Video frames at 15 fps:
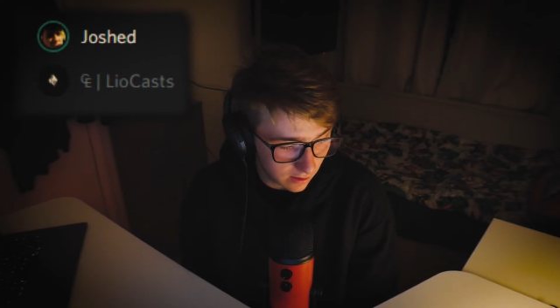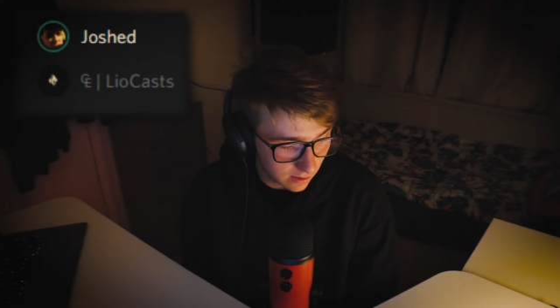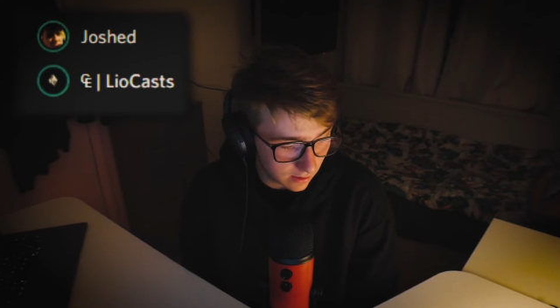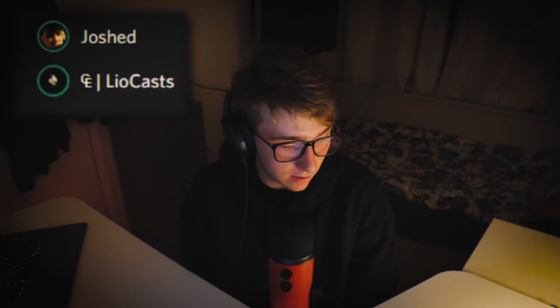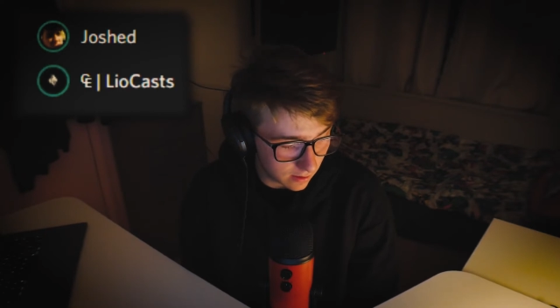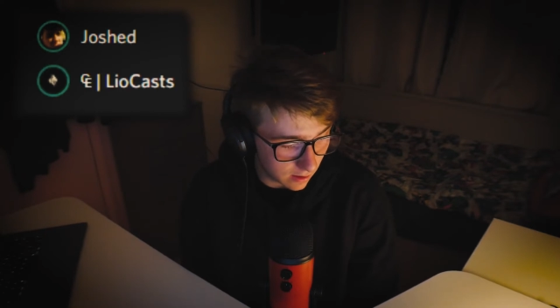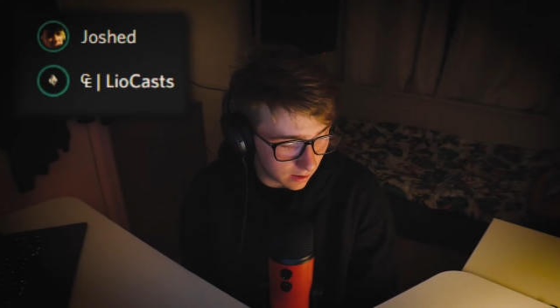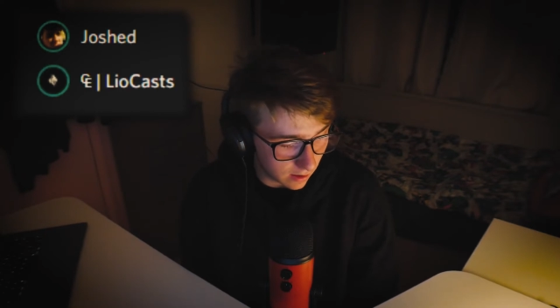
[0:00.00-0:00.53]

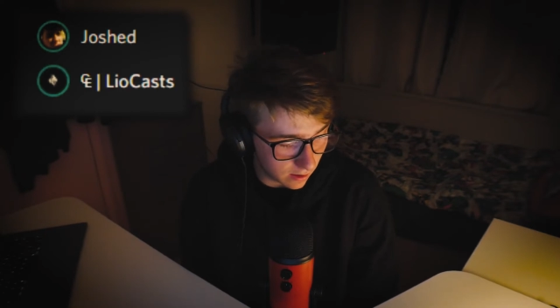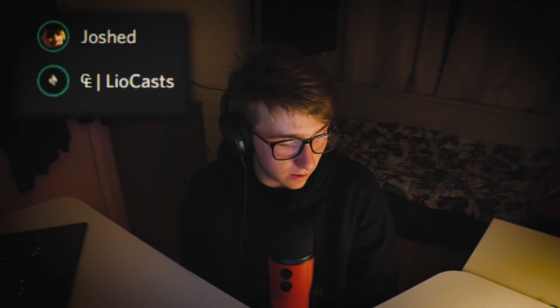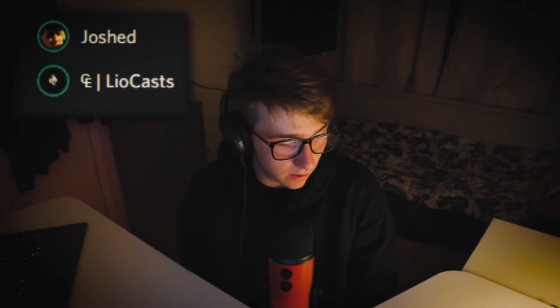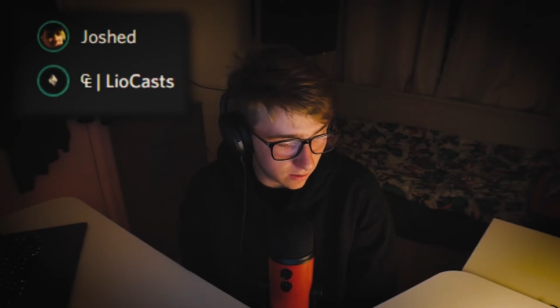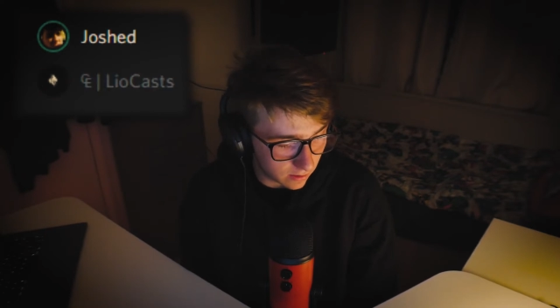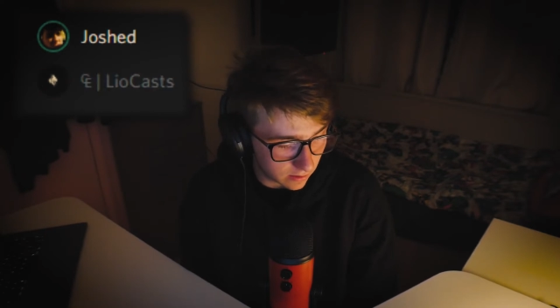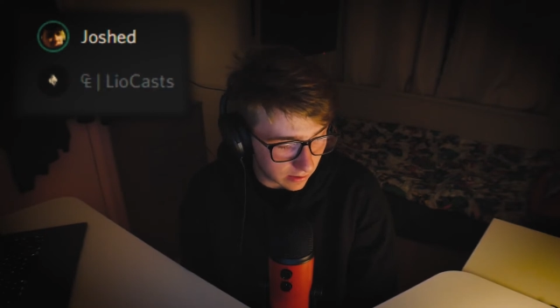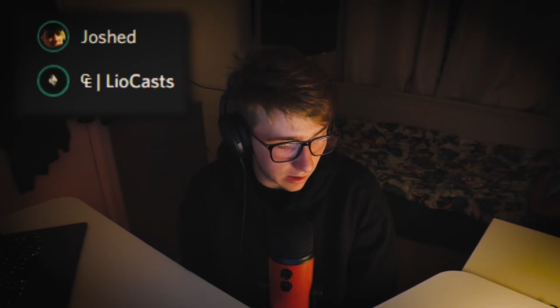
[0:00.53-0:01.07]

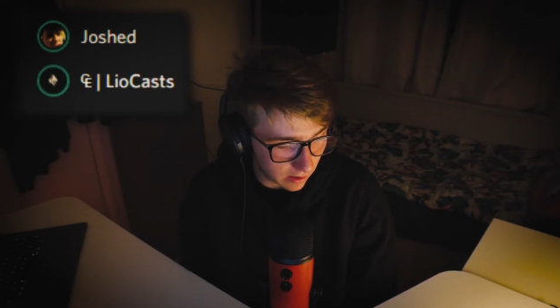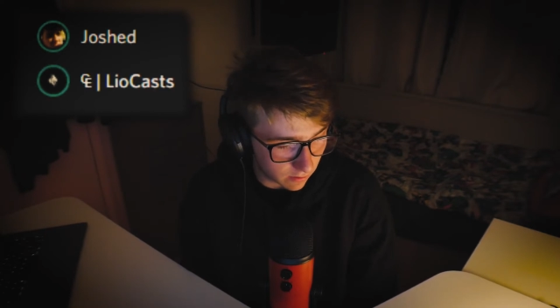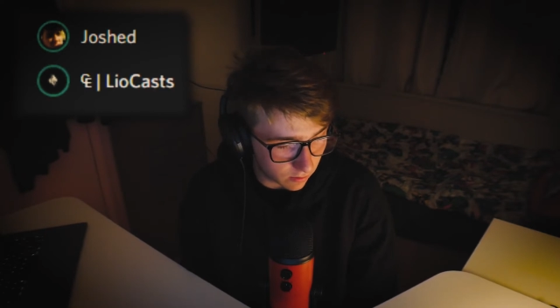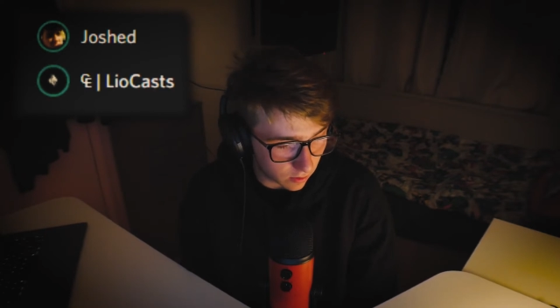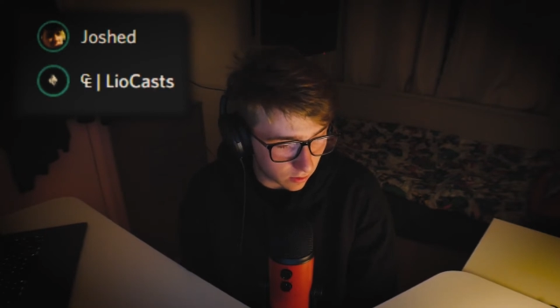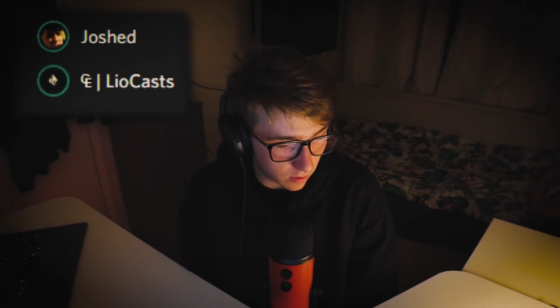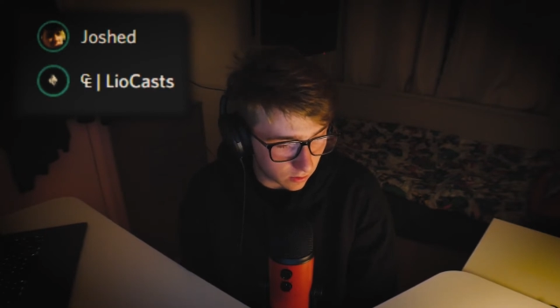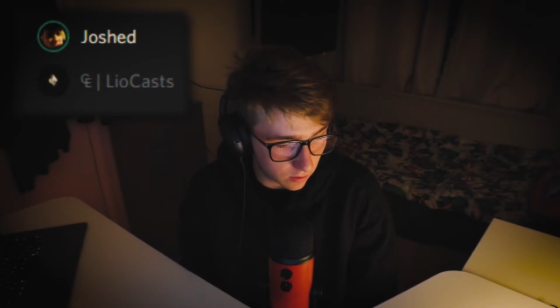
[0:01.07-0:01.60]

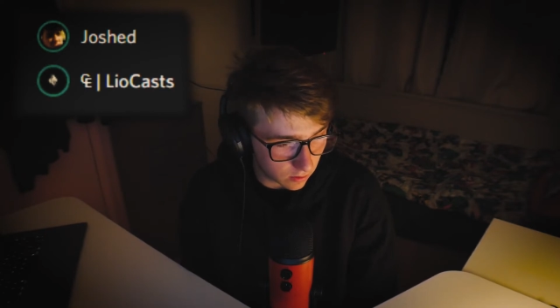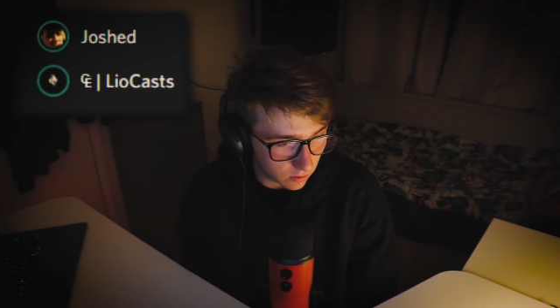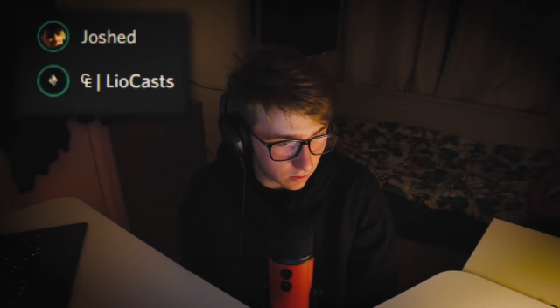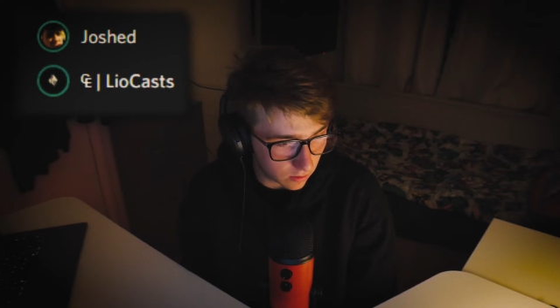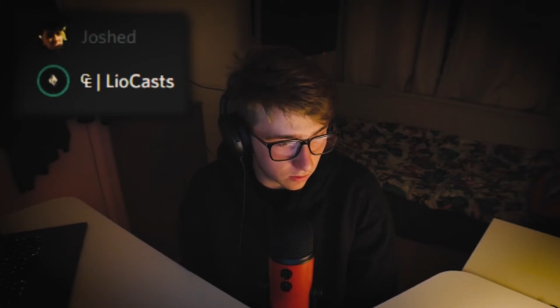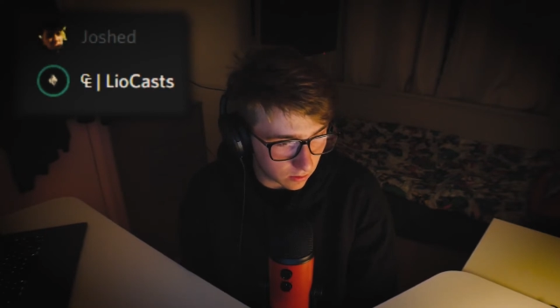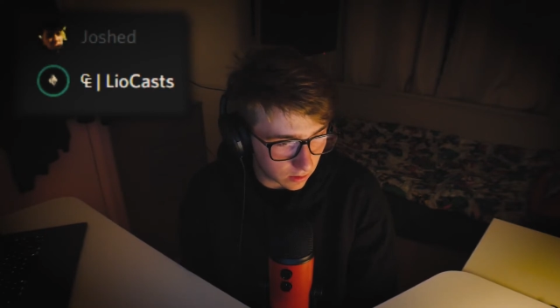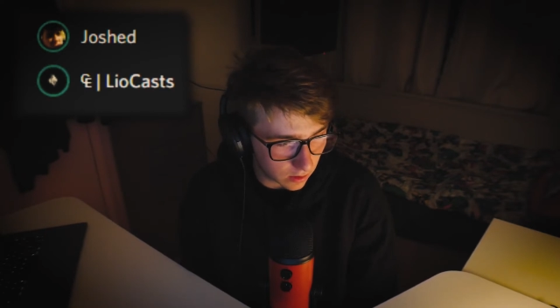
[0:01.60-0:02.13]
10-foot
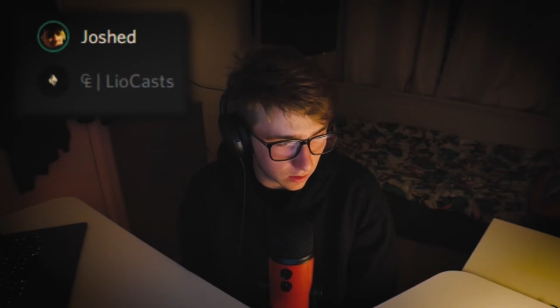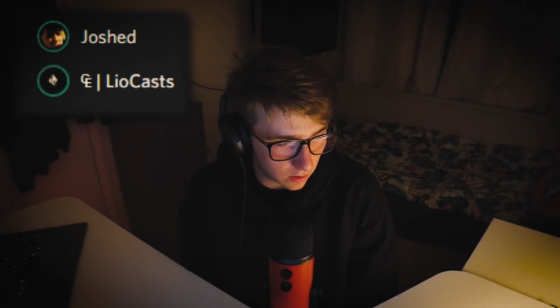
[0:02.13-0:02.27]
thing.